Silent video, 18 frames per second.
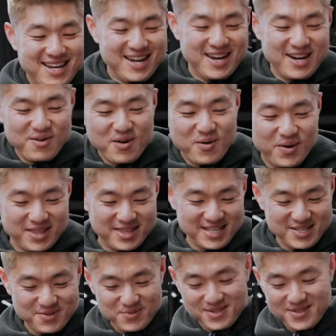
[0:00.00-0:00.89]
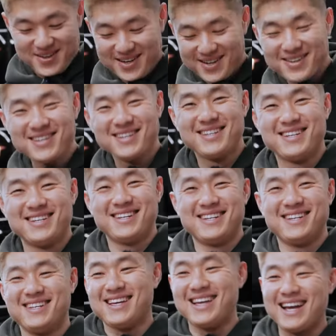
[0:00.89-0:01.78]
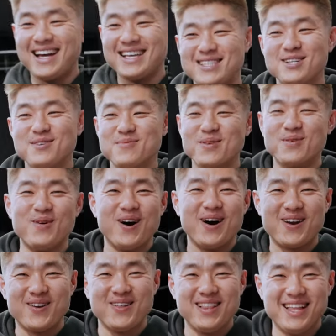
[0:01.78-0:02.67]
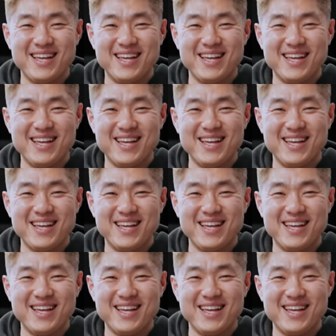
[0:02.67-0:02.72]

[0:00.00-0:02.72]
Hey, anyone want this one here? I got a little bit of water